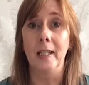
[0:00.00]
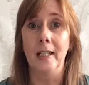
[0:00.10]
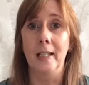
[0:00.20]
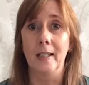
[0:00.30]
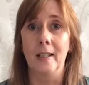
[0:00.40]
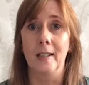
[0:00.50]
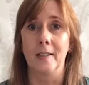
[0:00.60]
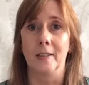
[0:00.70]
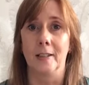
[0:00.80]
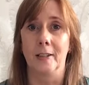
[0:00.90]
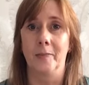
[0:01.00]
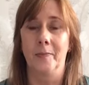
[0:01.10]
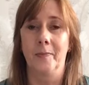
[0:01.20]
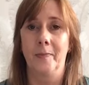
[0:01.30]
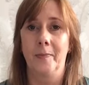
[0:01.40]
England?
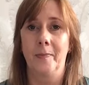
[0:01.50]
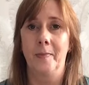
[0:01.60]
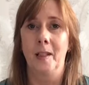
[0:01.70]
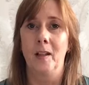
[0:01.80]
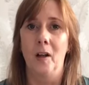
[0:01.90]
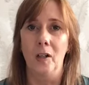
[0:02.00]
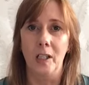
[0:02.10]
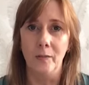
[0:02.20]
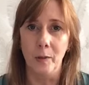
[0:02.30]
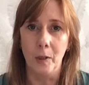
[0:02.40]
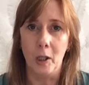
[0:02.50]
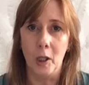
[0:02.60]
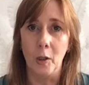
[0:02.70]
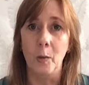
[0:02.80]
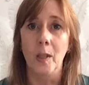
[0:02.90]
I'll give you a
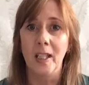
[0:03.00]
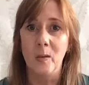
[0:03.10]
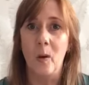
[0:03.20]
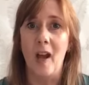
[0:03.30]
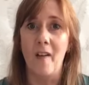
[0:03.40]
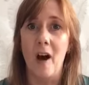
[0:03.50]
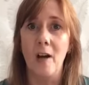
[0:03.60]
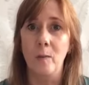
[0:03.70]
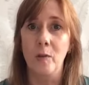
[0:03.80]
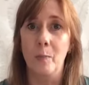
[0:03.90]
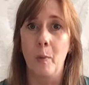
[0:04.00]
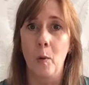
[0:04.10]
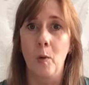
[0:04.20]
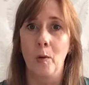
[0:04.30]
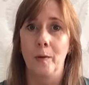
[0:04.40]
clue. It's where I was
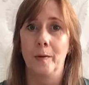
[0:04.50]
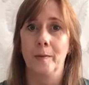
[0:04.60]
born.